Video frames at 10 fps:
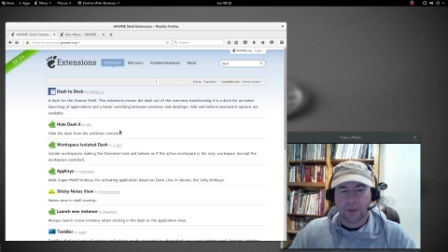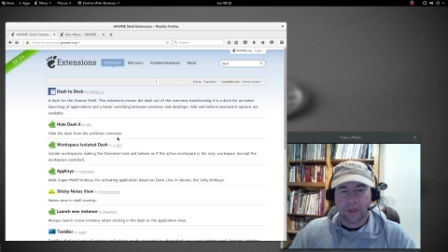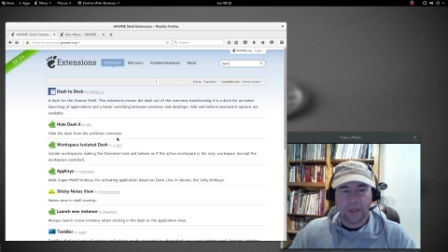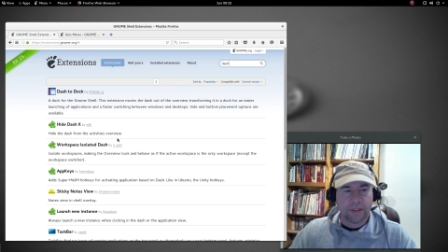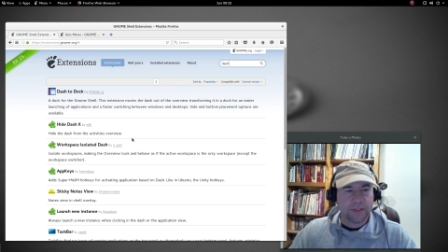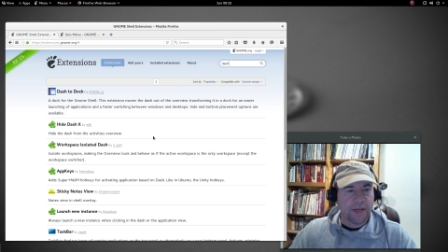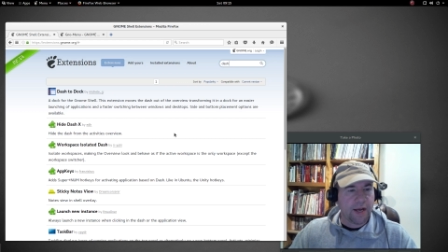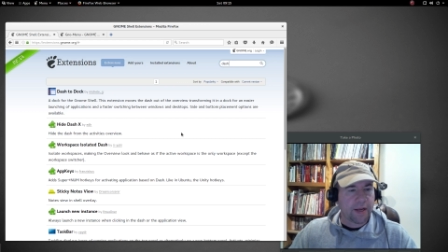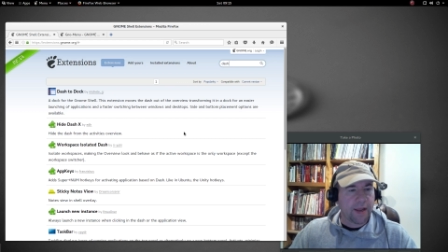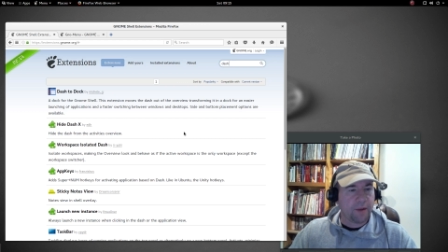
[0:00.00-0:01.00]
uh,
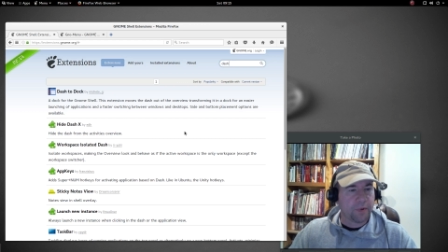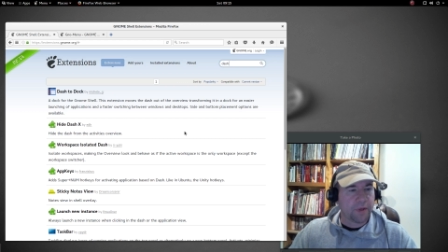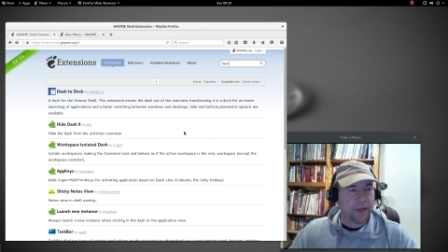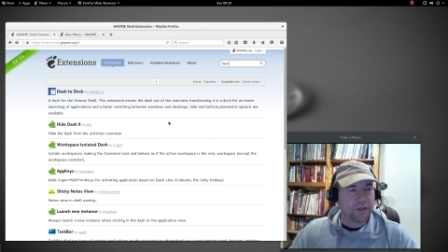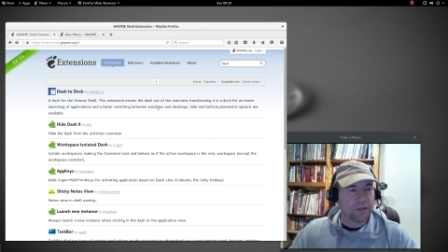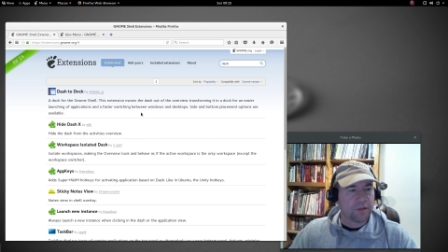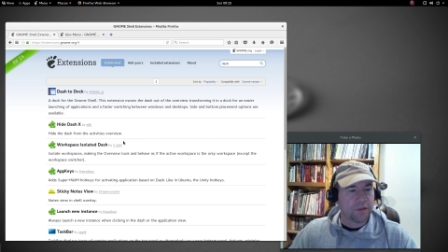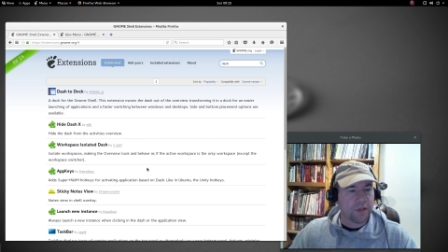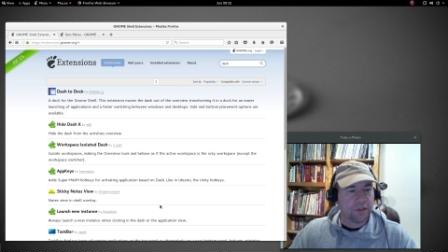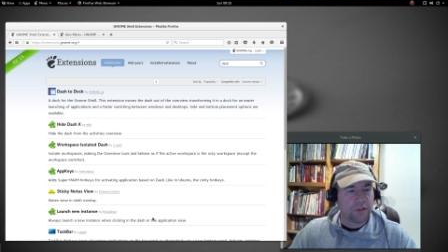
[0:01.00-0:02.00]
dock
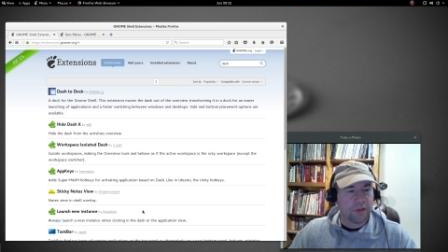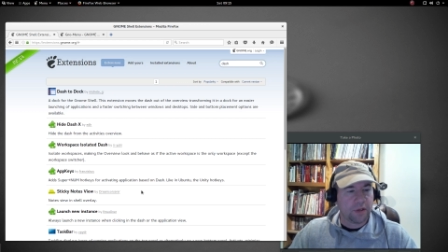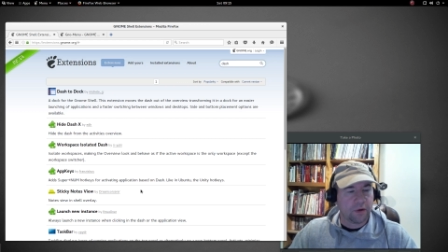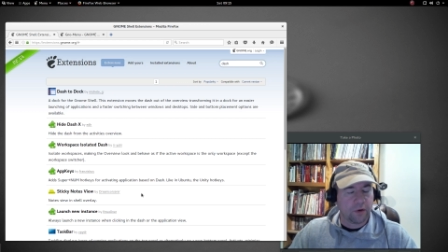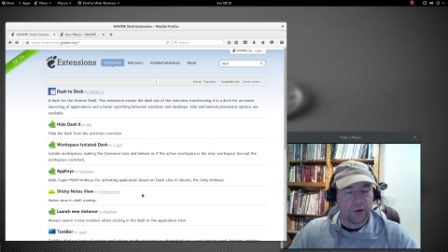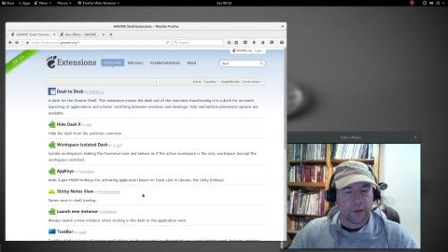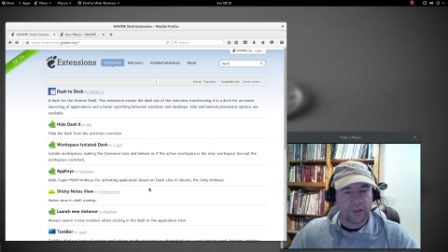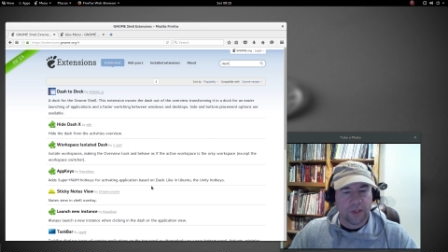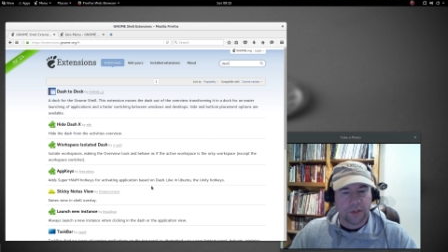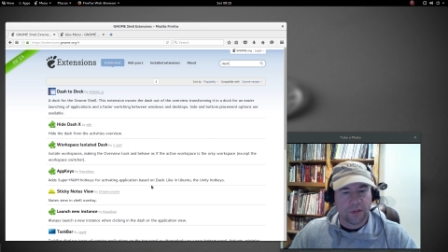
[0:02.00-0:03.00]
applications that you can, or
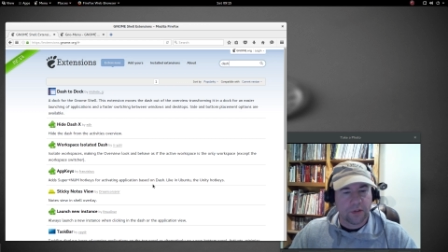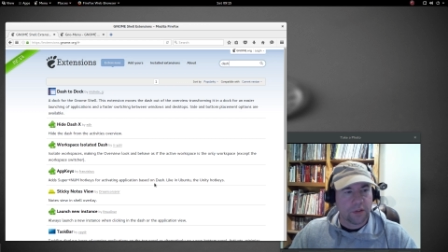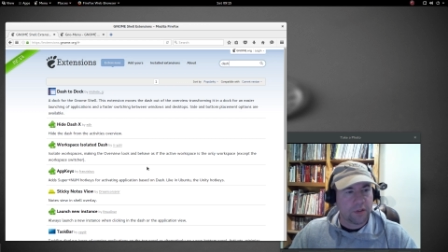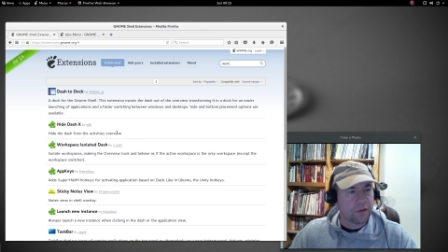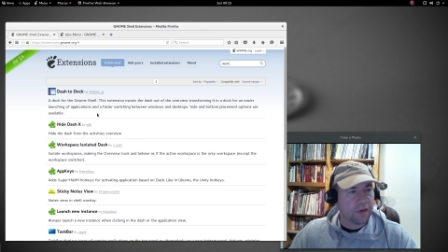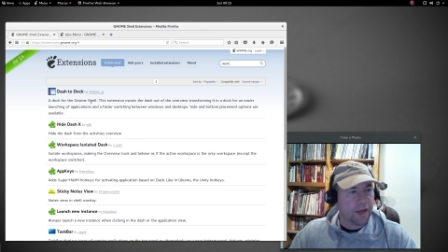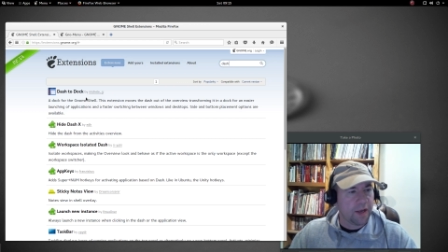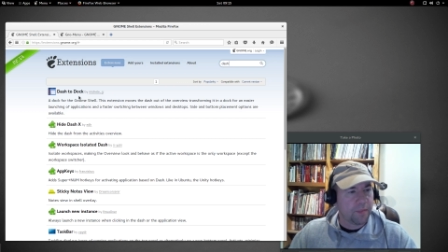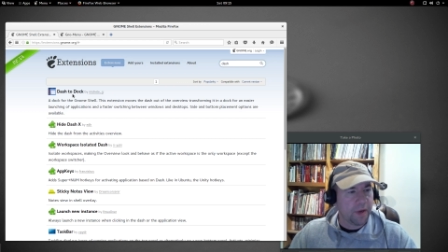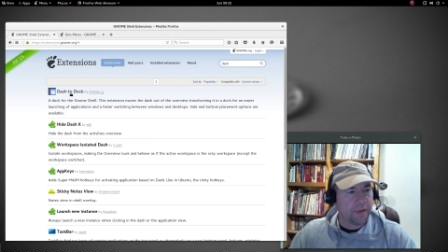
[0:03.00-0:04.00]
extensions that you can
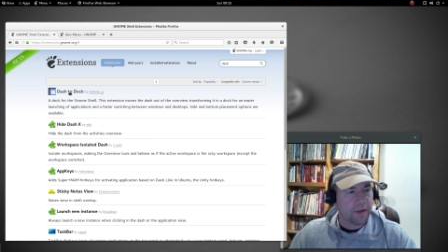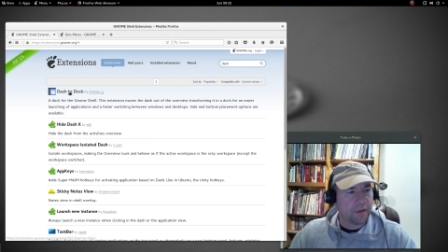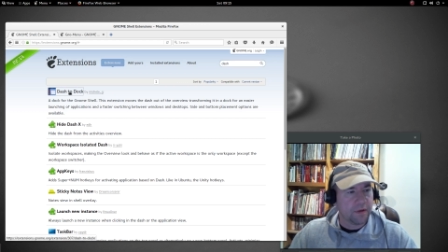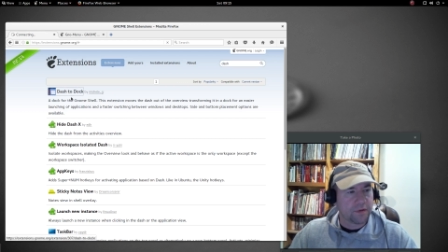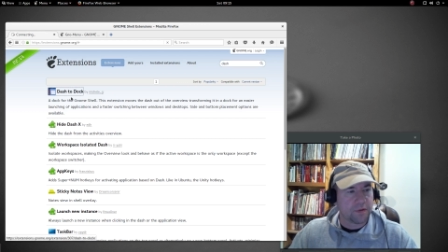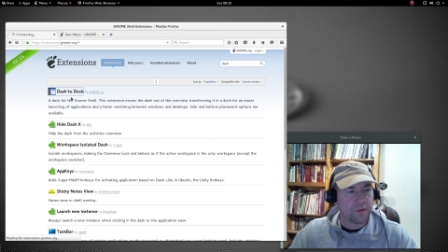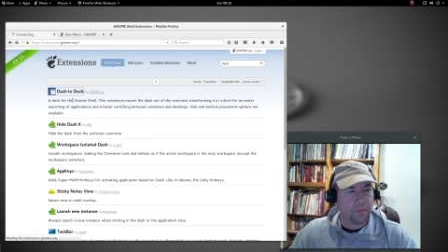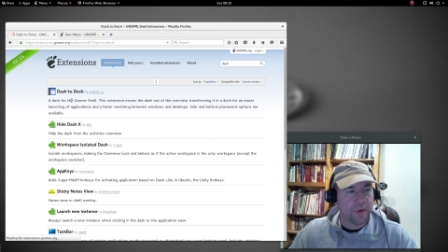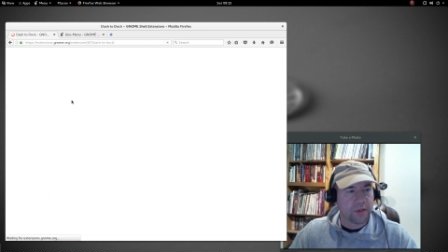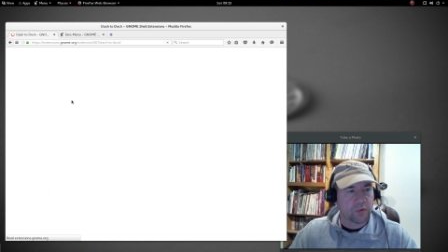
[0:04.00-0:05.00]
add, but I think this is the
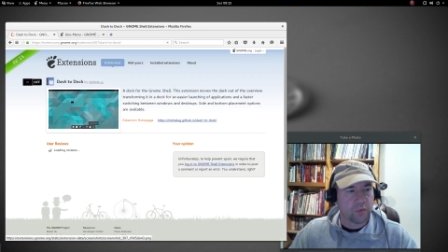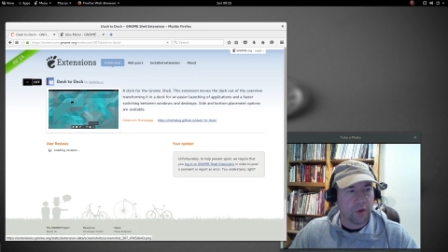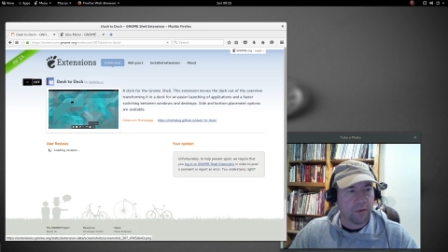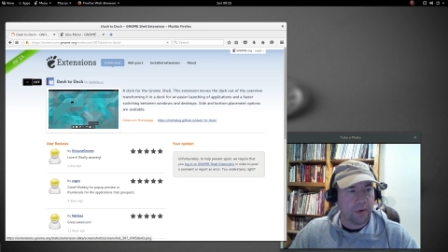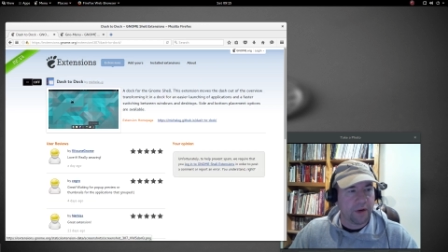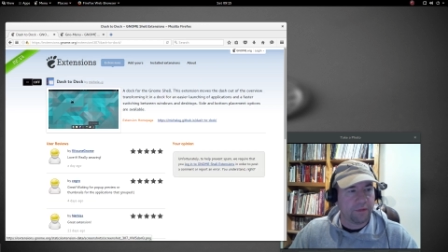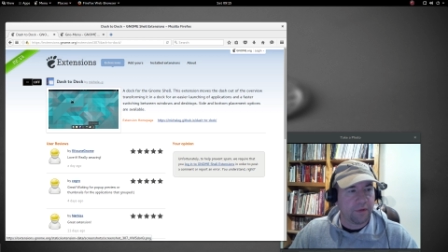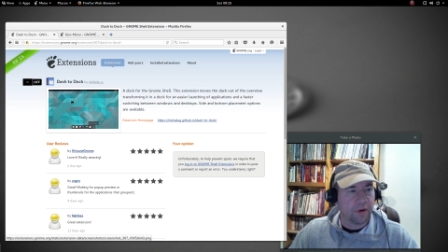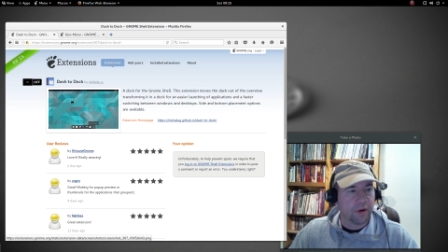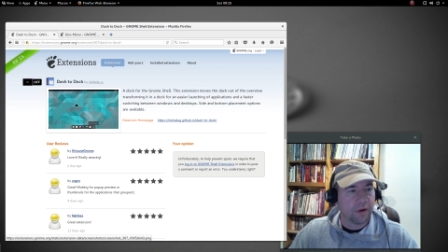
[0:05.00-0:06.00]
best one by
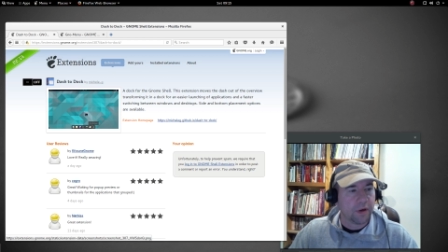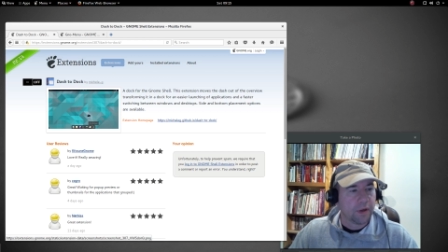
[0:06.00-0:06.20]
far.